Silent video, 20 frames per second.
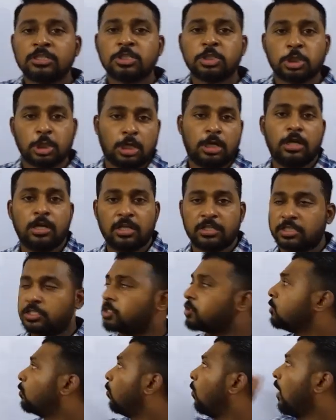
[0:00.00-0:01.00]

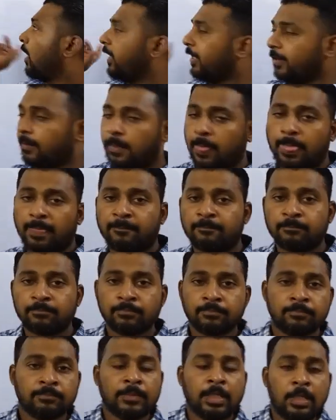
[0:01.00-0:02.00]
charged wire.
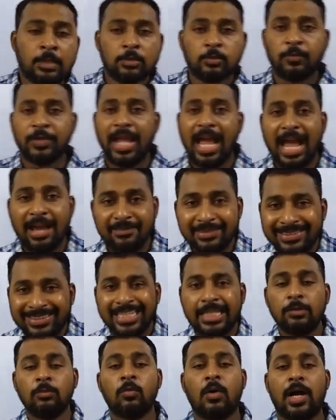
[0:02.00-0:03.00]
So we have a
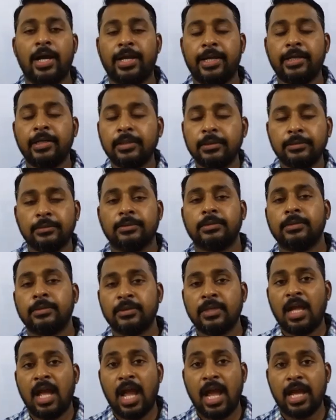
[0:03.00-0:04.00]
thin wire
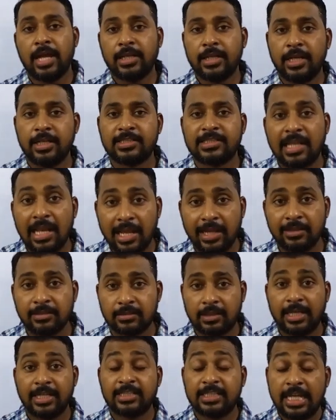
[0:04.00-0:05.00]
and its
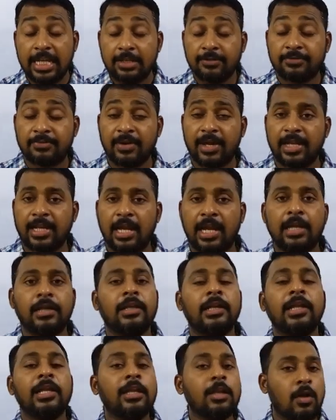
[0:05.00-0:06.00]
length, it's
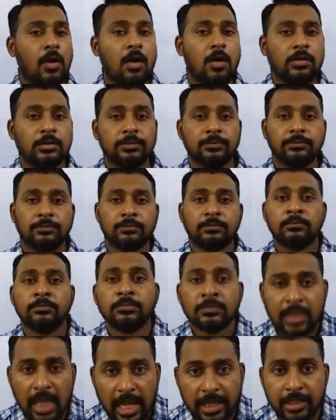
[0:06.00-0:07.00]
infinitely long
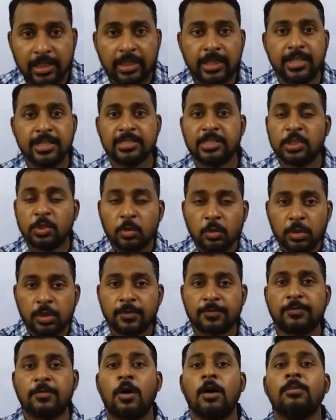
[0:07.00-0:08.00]
and it is
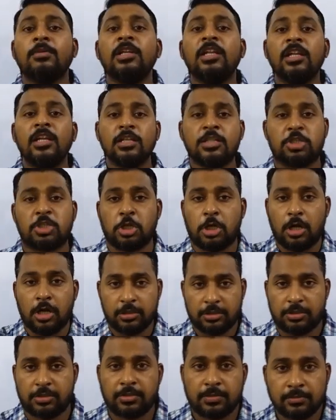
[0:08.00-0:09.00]
uniformly
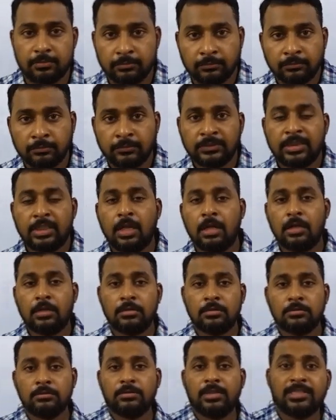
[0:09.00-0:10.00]
charged.
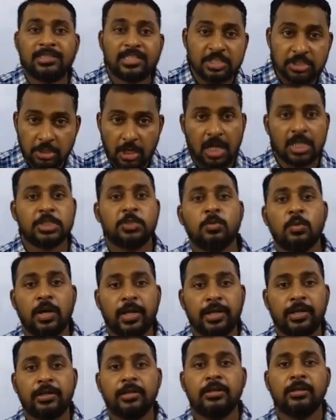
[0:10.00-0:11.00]
Now it's a charged
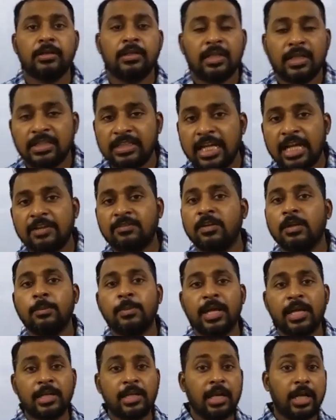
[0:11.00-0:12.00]
wire, there will
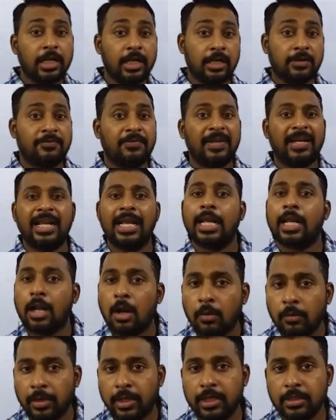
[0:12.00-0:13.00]
be an electric field
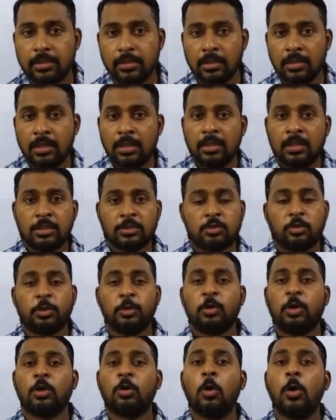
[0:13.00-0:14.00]
around it. So
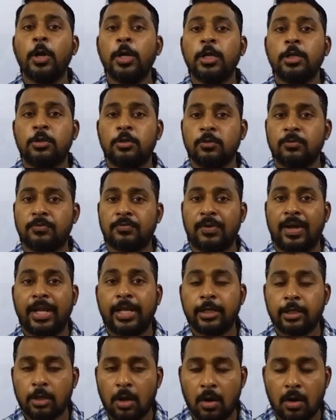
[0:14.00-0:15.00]
you are going to
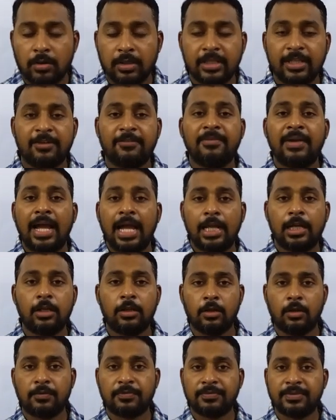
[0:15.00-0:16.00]
find out the
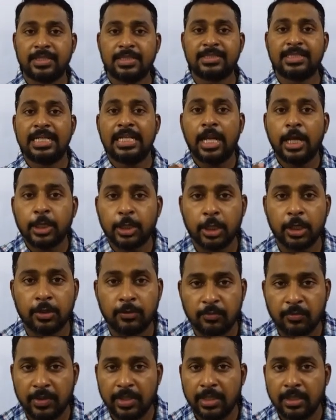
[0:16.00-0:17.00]
value of this electric
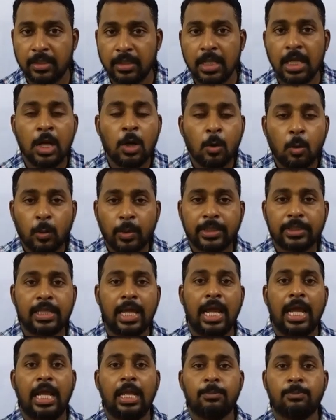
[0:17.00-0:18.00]
field with the
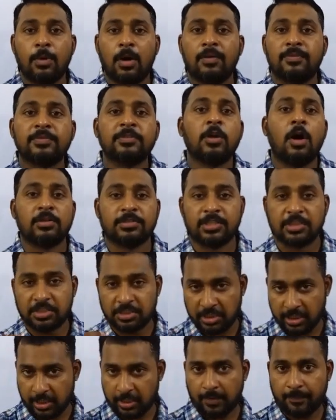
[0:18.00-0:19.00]
help of
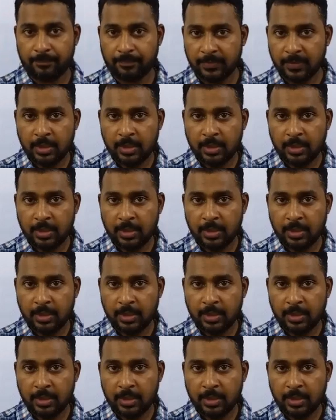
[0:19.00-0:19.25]
Gauss's theorem.